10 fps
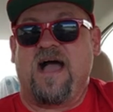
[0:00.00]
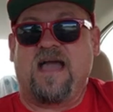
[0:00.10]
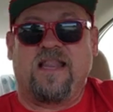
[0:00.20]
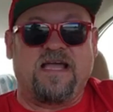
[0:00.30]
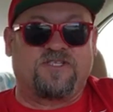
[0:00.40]

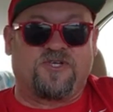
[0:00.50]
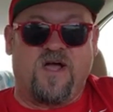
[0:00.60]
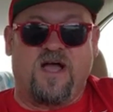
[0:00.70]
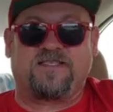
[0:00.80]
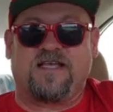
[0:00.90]
I like
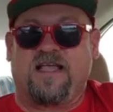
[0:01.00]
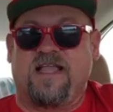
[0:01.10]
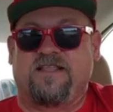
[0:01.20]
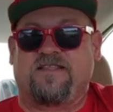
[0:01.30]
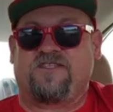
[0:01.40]
Trucks. I
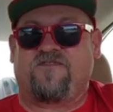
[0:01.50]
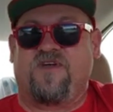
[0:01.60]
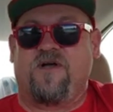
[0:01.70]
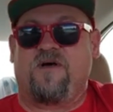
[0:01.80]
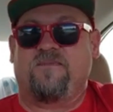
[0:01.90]
like this
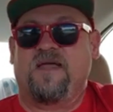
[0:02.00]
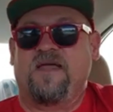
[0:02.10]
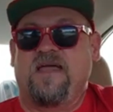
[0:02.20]
film.